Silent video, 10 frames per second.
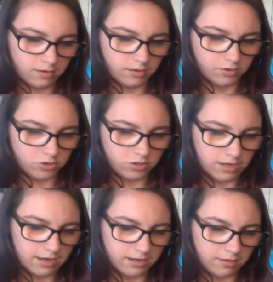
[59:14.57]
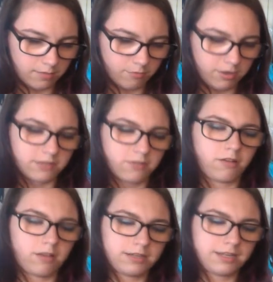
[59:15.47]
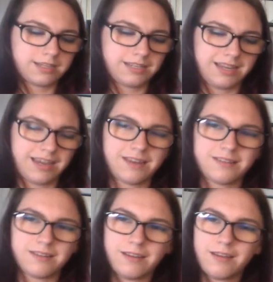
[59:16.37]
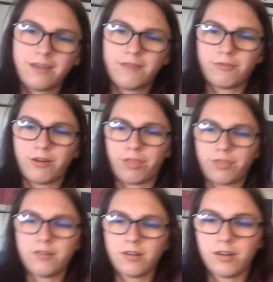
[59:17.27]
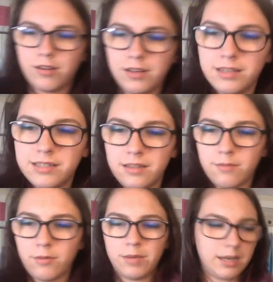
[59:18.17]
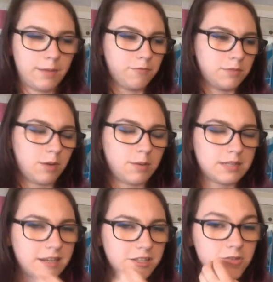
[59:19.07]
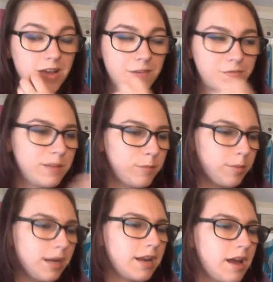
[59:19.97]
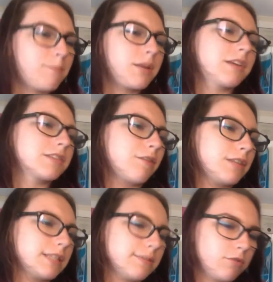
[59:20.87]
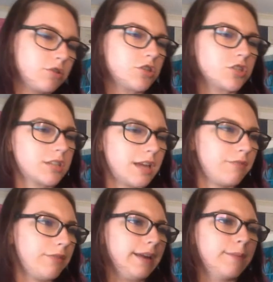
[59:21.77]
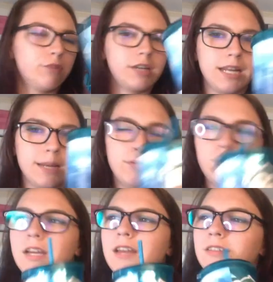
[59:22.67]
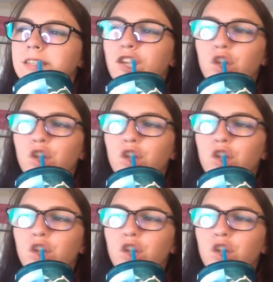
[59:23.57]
Slide the bracer on yet again for a third. Is it the mermaid cup from Starbucks? I do have the mermaid cup, but I also have this one, which is just kind of like pretty blue colors.